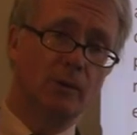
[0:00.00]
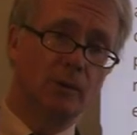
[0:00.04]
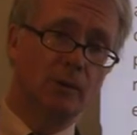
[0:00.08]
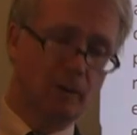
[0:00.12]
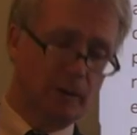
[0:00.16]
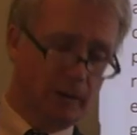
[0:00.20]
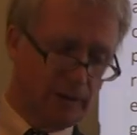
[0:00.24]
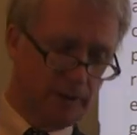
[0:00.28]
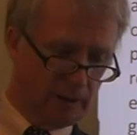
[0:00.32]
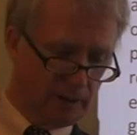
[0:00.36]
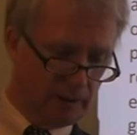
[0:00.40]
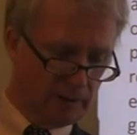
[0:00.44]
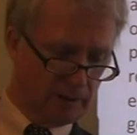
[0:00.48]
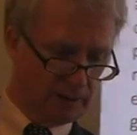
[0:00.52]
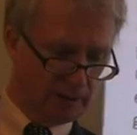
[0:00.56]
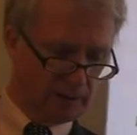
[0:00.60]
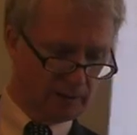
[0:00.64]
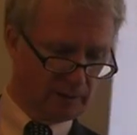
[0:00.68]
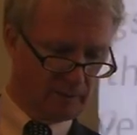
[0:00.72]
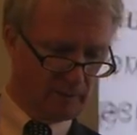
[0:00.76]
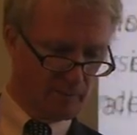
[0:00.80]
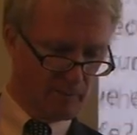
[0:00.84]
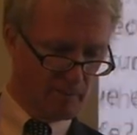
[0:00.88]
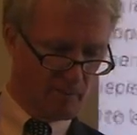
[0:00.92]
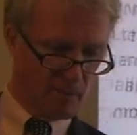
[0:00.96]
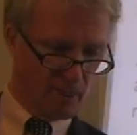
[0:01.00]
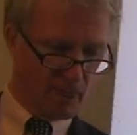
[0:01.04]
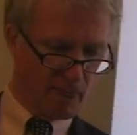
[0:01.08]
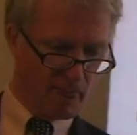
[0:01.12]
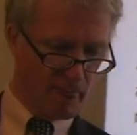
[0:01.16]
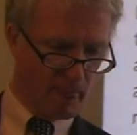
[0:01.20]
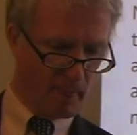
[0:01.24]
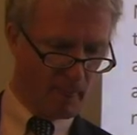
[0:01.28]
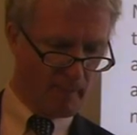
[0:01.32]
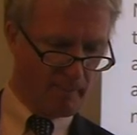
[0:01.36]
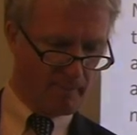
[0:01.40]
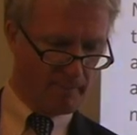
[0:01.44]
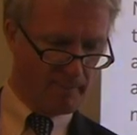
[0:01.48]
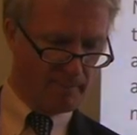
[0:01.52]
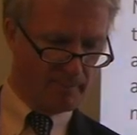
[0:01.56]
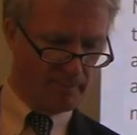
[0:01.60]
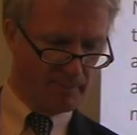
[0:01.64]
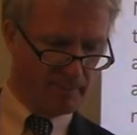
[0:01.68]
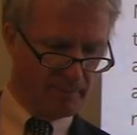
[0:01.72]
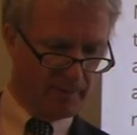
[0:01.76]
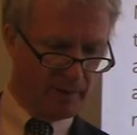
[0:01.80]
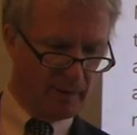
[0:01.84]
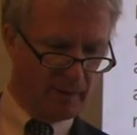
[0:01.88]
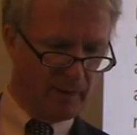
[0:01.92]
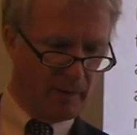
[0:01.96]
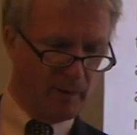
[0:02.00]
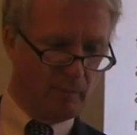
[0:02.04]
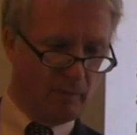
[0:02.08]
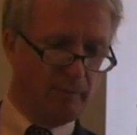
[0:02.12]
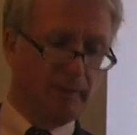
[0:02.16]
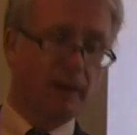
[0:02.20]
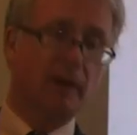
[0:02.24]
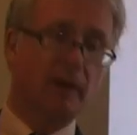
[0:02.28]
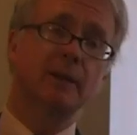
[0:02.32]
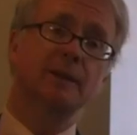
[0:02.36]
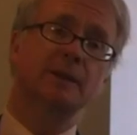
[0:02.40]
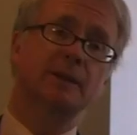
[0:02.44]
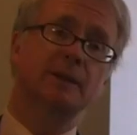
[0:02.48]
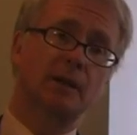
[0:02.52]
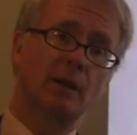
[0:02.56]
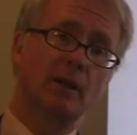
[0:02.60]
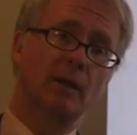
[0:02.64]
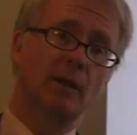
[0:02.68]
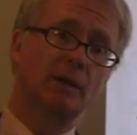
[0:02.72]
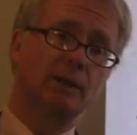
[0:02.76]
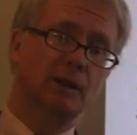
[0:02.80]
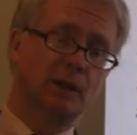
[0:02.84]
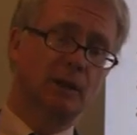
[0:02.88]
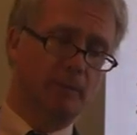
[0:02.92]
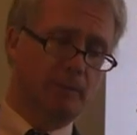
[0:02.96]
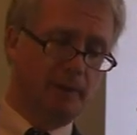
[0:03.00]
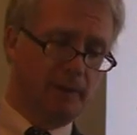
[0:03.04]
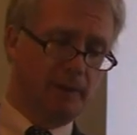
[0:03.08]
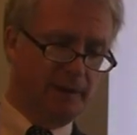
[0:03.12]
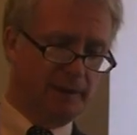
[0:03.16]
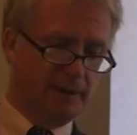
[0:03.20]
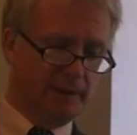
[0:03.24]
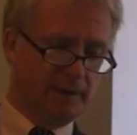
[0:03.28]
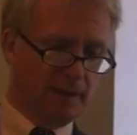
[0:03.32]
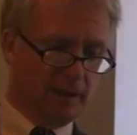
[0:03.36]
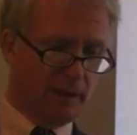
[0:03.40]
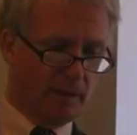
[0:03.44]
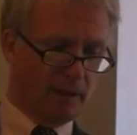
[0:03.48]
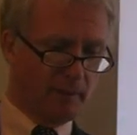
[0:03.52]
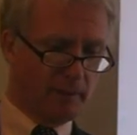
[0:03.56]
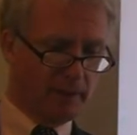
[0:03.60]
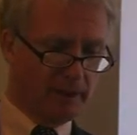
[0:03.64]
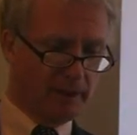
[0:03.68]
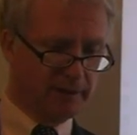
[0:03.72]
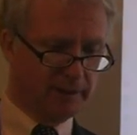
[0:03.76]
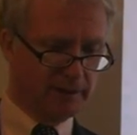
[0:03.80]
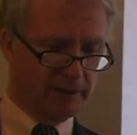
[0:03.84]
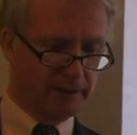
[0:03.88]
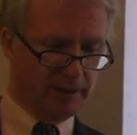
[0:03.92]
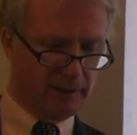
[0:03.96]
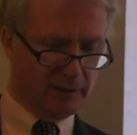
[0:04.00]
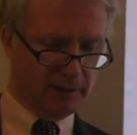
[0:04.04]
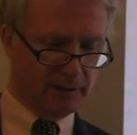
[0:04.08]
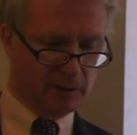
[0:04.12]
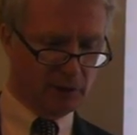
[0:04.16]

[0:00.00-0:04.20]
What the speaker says: questions. Beyond scholarship is the capacity to